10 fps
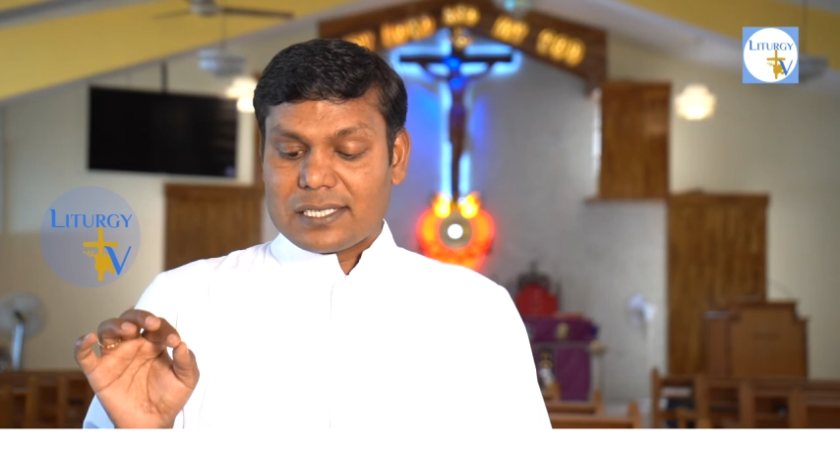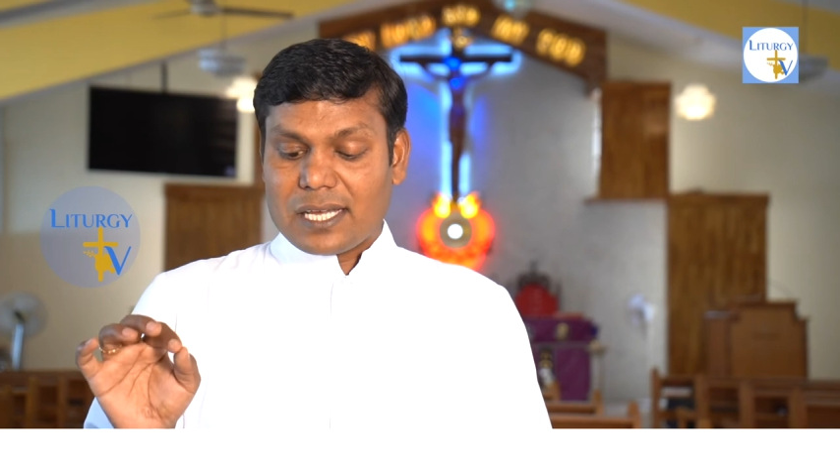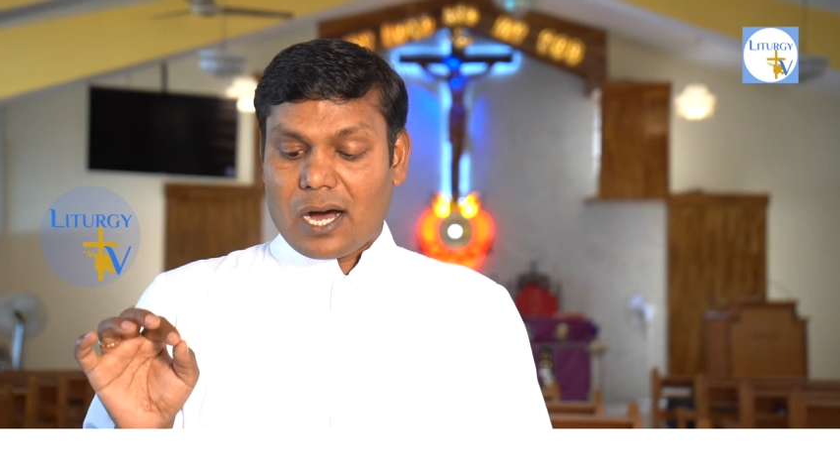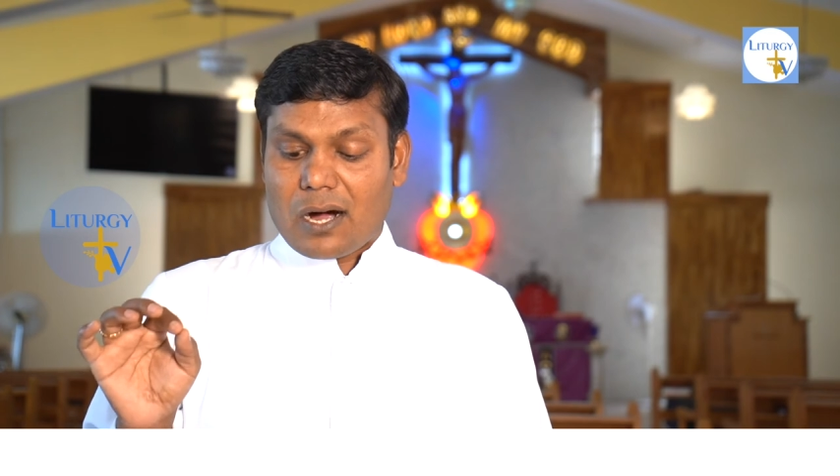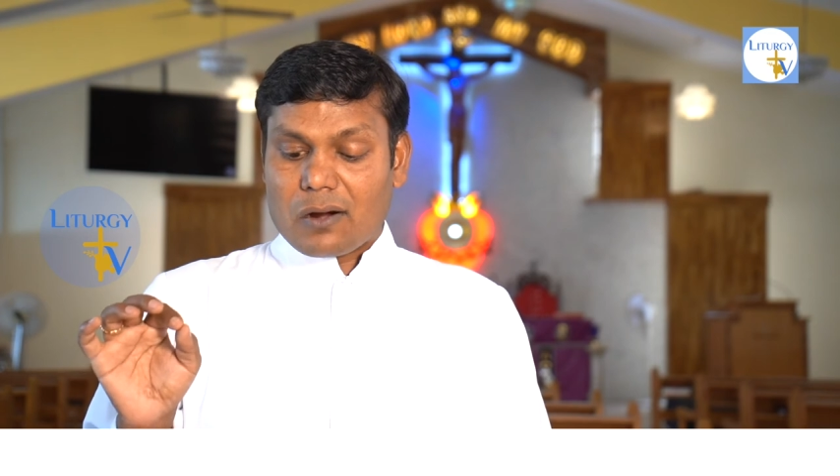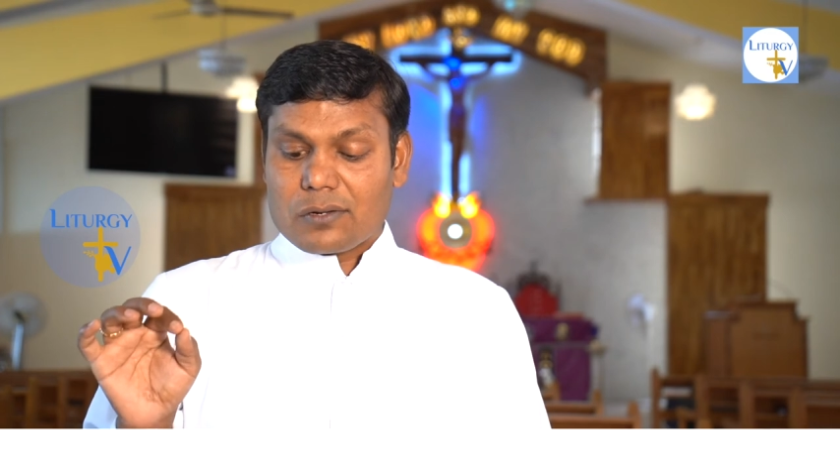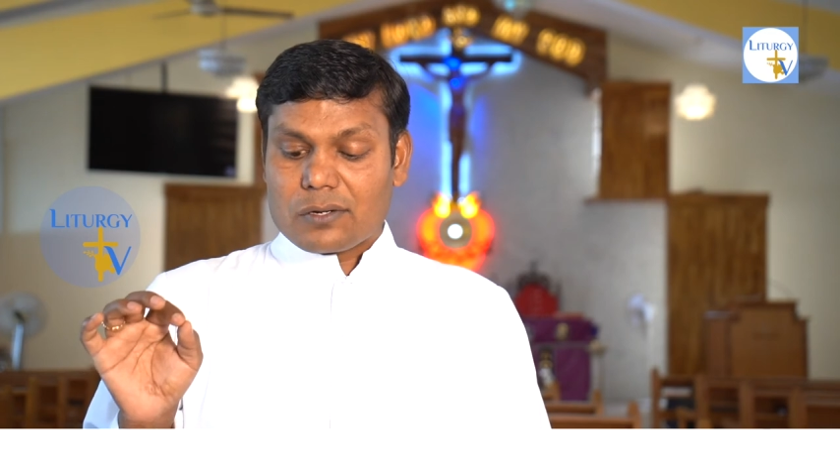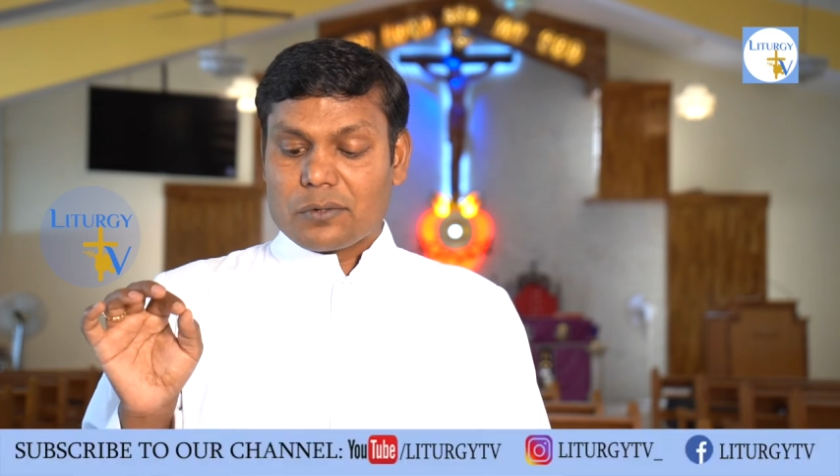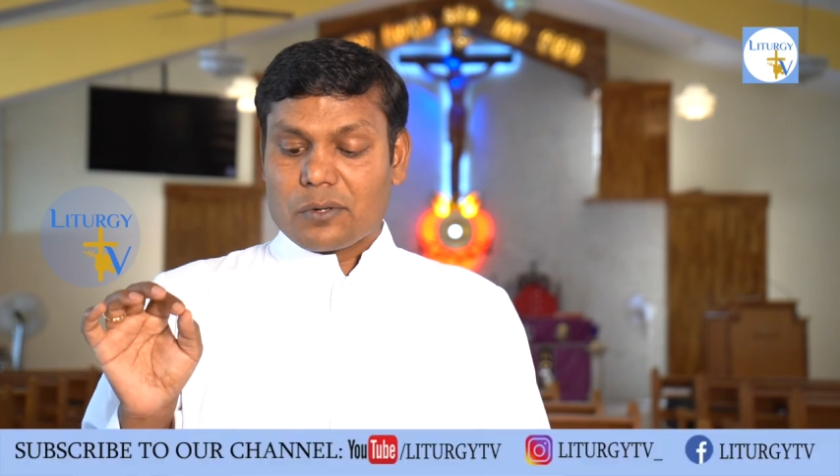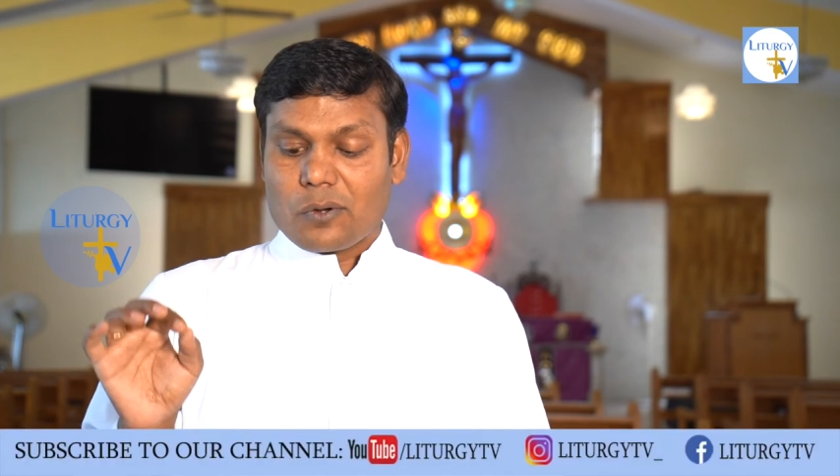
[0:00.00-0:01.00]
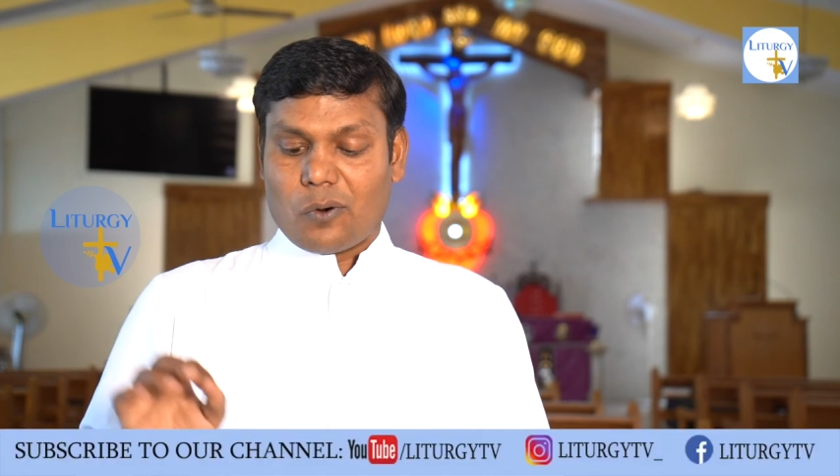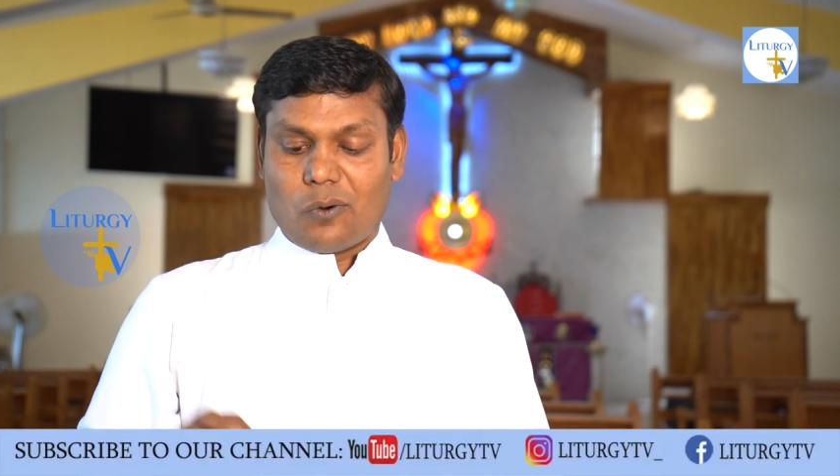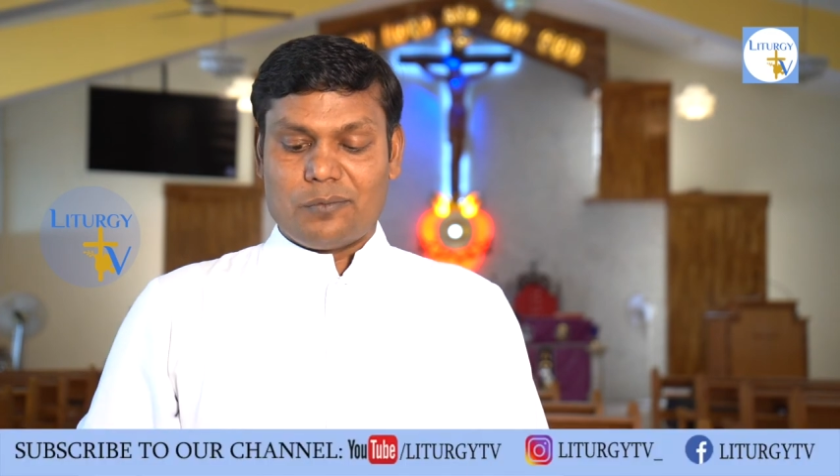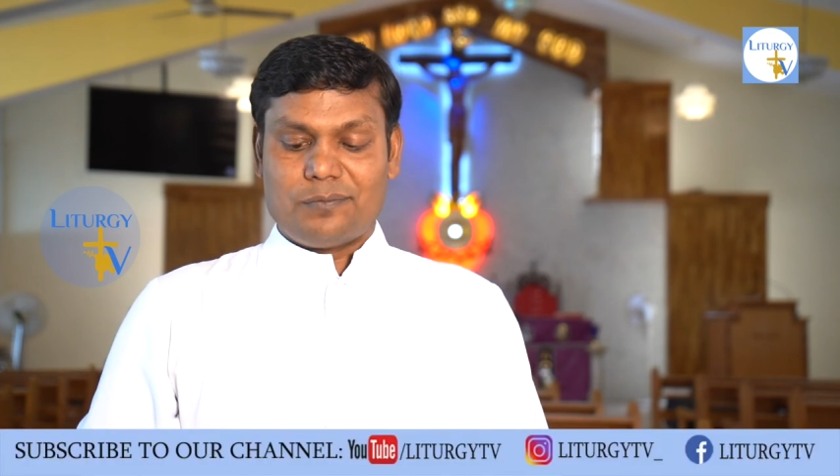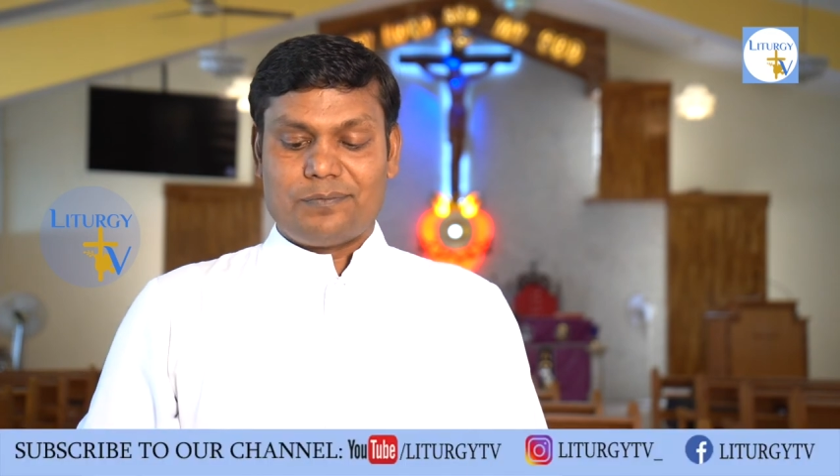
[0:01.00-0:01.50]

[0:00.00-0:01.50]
he ought to know.